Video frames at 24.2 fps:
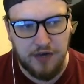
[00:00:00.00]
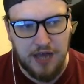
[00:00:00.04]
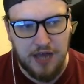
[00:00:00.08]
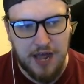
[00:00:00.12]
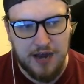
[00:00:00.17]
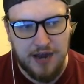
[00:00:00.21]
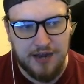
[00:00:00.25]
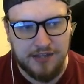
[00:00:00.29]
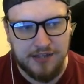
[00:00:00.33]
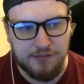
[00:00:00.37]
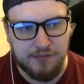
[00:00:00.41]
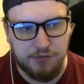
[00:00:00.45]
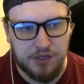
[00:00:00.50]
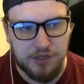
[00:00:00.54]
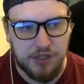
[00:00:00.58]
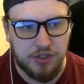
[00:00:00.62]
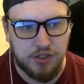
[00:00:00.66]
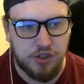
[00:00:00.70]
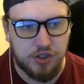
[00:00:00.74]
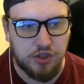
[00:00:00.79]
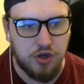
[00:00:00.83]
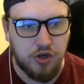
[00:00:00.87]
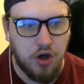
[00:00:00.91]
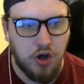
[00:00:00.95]
Lainez with a
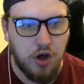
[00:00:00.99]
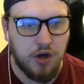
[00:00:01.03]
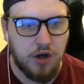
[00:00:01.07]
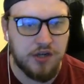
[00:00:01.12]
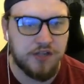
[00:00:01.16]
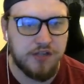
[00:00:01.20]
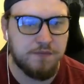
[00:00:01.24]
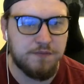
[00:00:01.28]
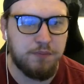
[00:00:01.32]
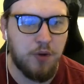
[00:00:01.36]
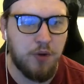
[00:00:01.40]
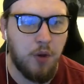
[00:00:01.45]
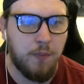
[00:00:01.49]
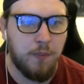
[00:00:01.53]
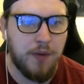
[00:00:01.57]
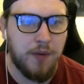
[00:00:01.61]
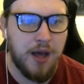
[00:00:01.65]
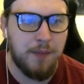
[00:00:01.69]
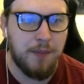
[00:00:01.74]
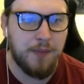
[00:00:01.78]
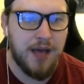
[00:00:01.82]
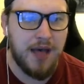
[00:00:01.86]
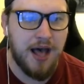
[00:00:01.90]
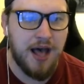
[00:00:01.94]
shot, and it's blocked
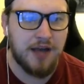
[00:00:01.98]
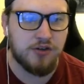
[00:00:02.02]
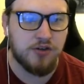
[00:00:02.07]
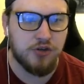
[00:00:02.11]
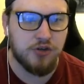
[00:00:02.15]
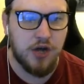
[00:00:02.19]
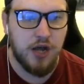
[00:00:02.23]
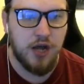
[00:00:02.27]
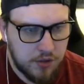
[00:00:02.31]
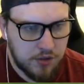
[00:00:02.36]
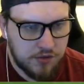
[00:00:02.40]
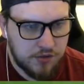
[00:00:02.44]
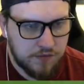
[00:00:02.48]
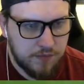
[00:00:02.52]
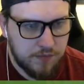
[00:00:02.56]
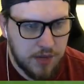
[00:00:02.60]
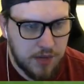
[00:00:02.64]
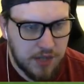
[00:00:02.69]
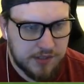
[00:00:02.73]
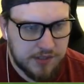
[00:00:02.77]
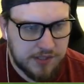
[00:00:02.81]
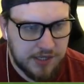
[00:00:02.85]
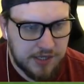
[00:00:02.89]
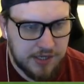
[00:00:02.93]
by Bartra. As if
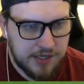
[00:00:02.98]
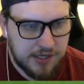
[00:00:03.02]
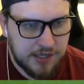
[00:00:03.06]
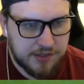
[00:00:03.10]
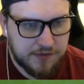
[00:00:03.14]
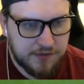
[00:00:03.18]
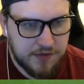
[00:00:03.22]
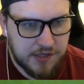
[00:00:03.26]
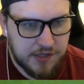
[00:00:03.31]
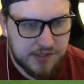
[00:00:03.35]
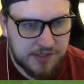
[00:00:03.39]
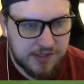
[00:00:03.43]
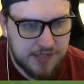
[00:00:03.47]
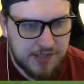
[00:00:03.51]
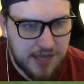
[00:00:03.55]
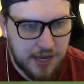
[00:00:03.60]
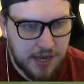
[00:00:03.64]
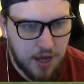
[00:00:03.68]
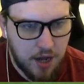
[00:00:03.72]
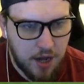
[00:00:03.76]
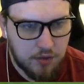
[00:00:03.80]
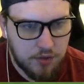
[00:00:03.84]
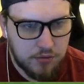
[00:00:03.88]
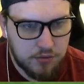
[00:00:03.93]
Martinez finds
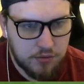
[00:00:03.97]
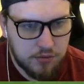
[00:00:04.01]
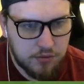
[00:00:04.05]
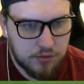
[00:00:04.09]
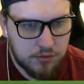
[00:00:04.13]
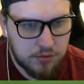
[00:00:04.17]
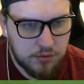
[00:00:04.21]
Tello.